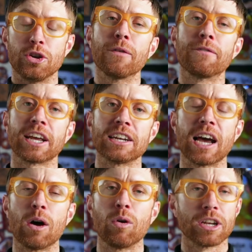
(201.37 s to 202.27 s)
Don't forget a
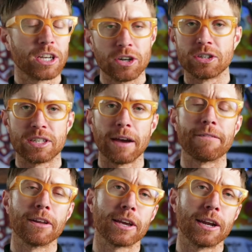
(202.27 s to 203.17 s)
towel. You're
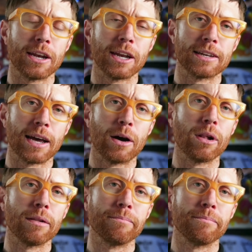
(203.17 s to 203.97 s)
definitely going to need a towel.